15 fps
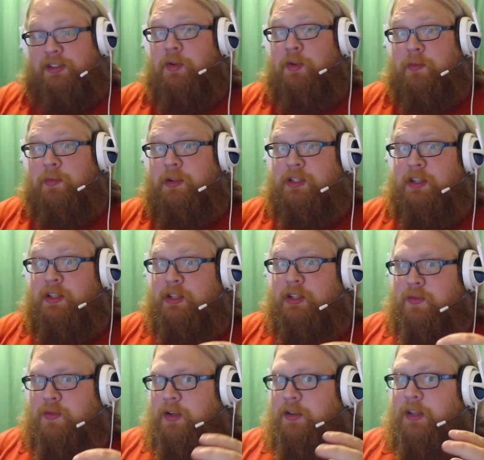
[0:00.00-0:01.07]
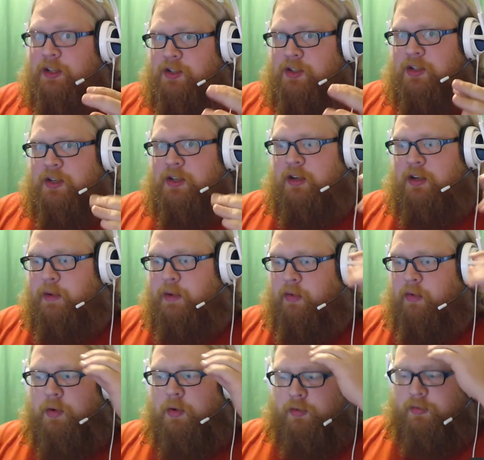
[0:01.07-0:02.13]
are some humans in this world that just need to be
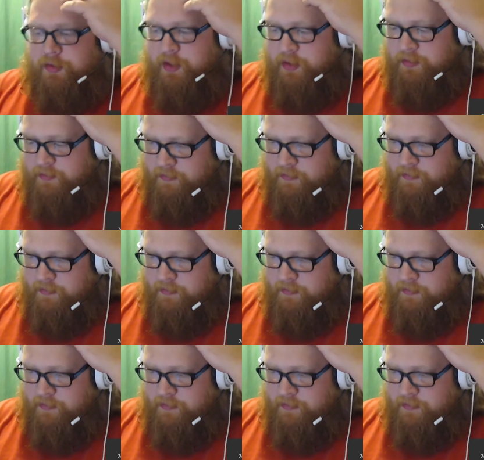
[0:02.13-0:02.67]
removed.